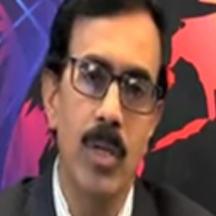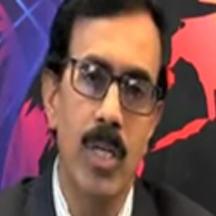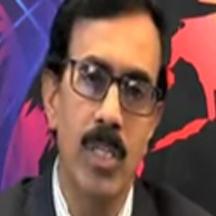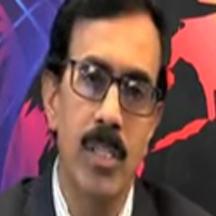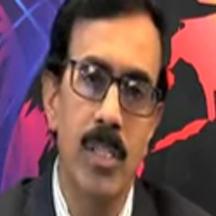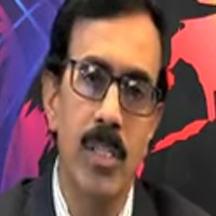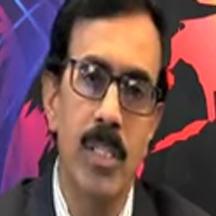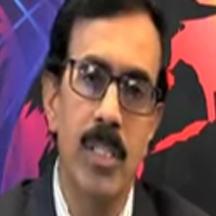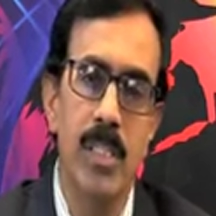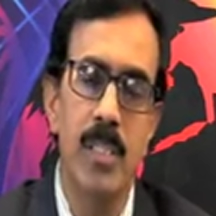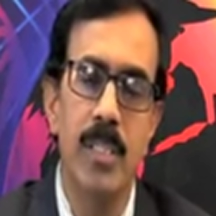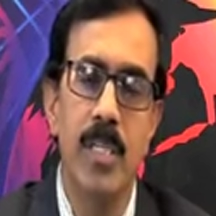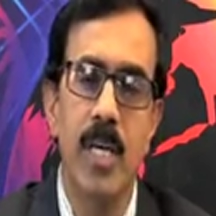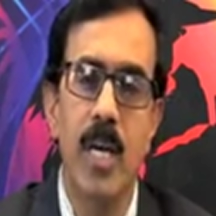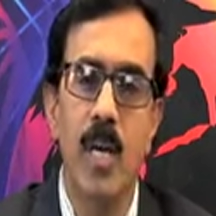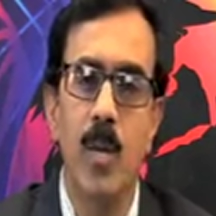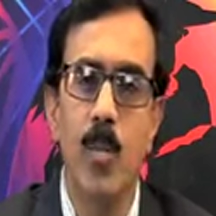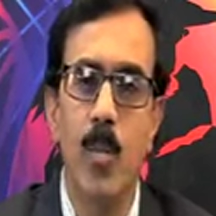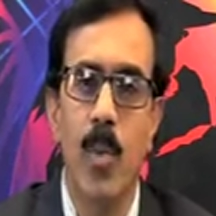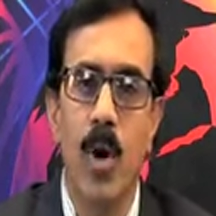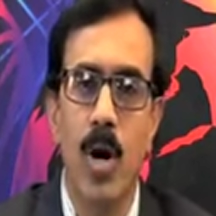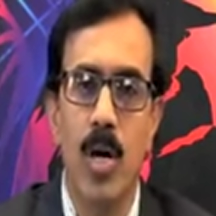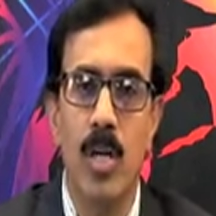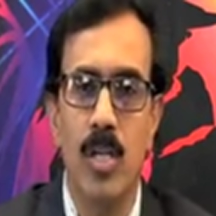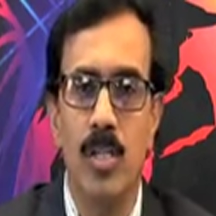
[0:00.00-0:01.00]
the
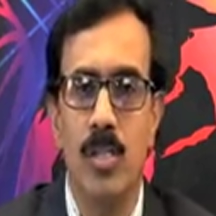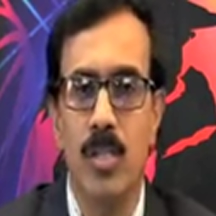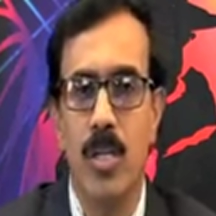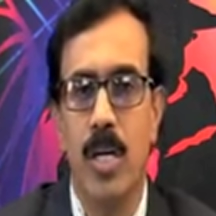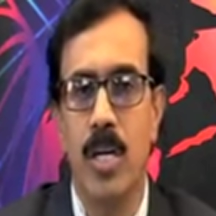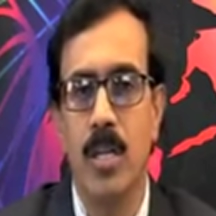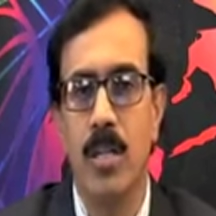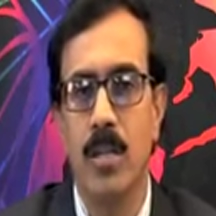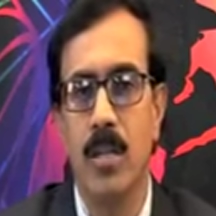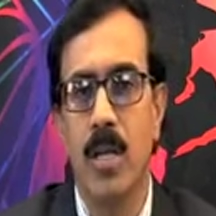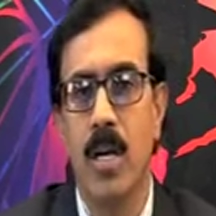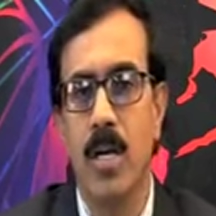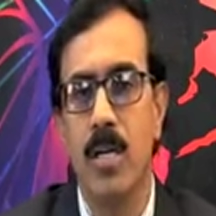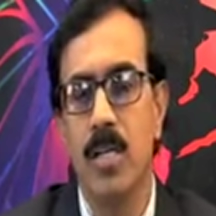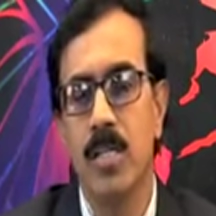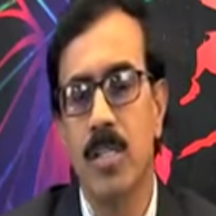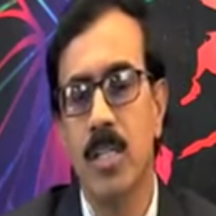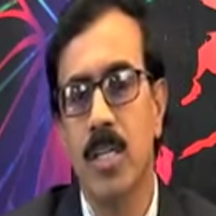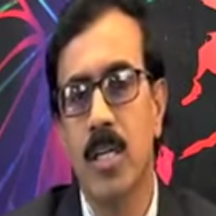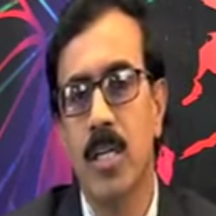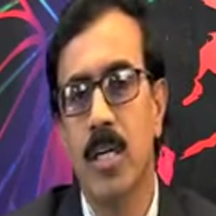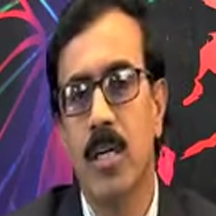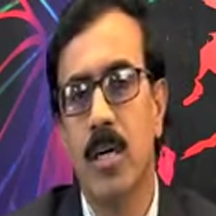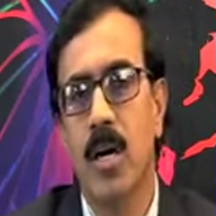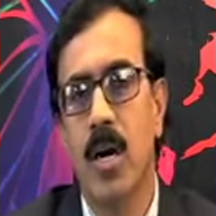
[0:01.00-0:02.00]
CCl bond strength and
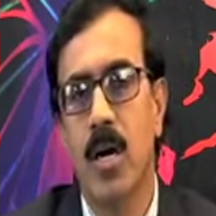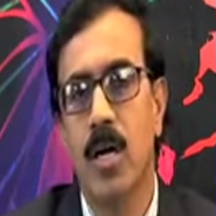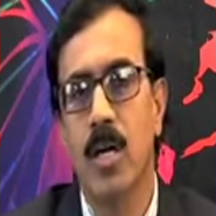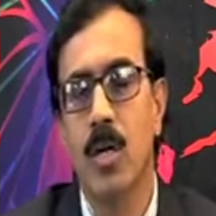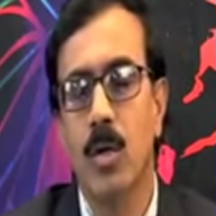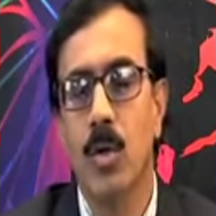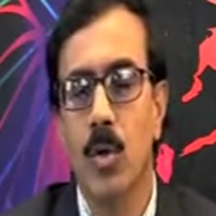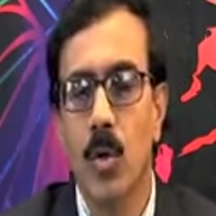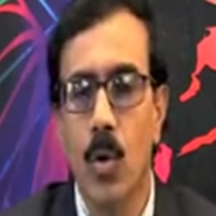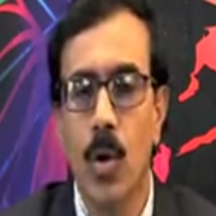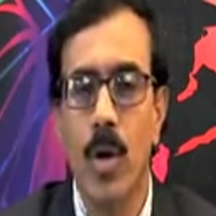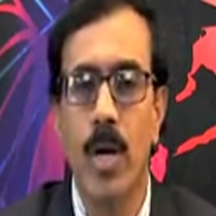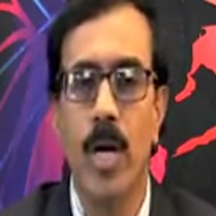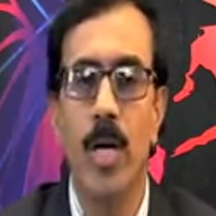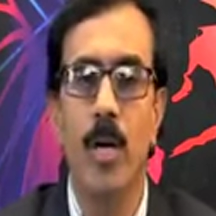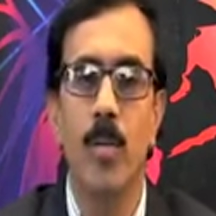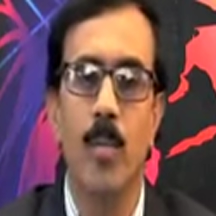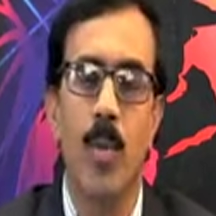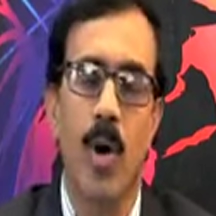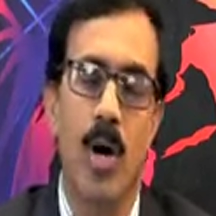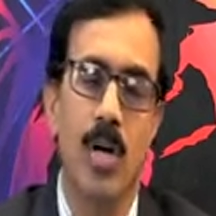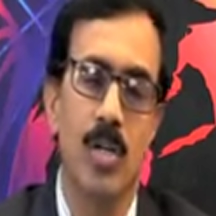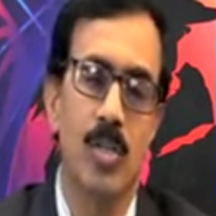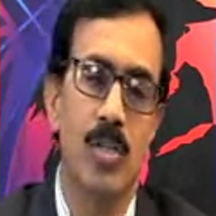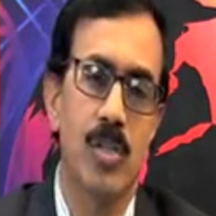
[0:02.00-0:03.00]
silicon chloride
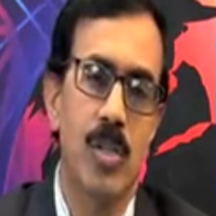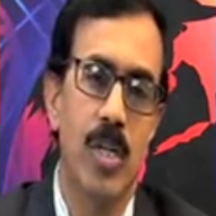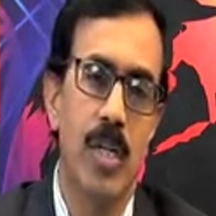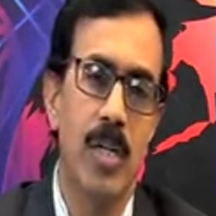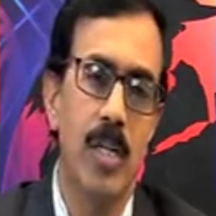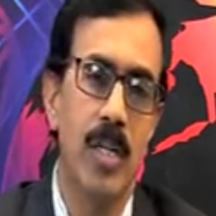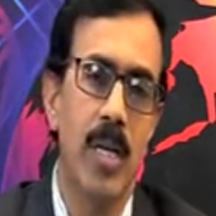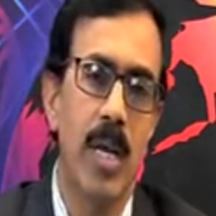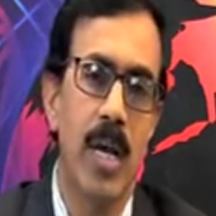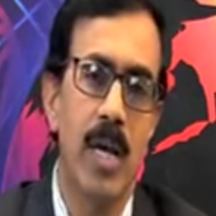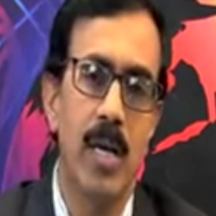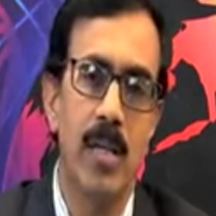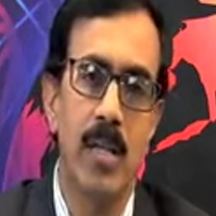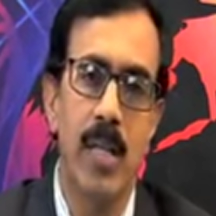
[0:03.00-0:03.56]
bond strength,